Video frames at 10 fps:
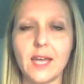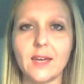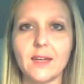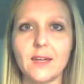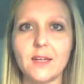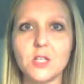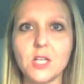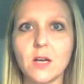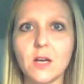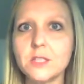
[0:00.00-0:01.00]
And
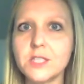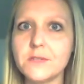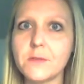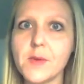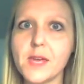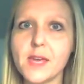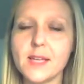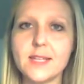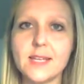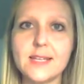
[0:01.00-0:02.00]
Shakeology for me
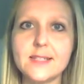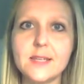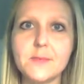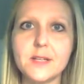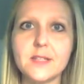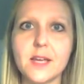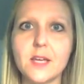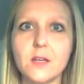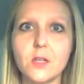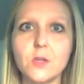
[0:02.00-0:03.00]
is easy because
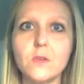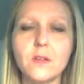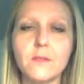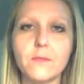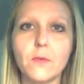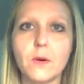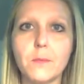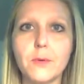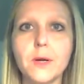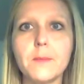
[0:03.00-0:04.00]
I use it
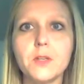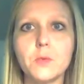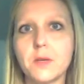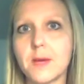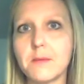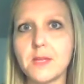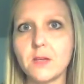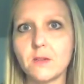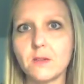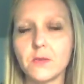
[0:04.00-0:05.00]
for pretty much one of my
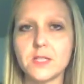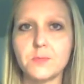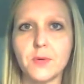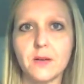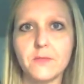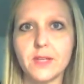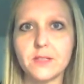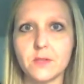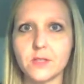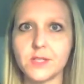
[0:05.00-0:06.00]
meals, whether it's
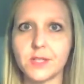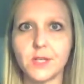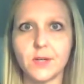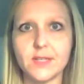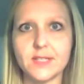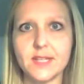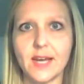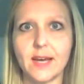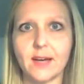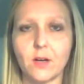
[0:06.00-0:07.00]
breakfast or dinner or a
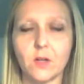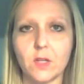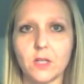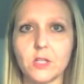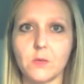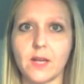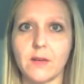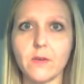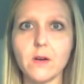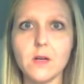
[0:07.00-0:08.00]
snack or lunch or
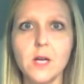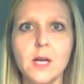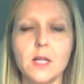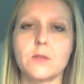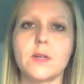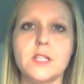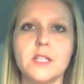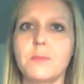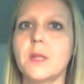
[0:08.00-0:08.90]
whatever. So I just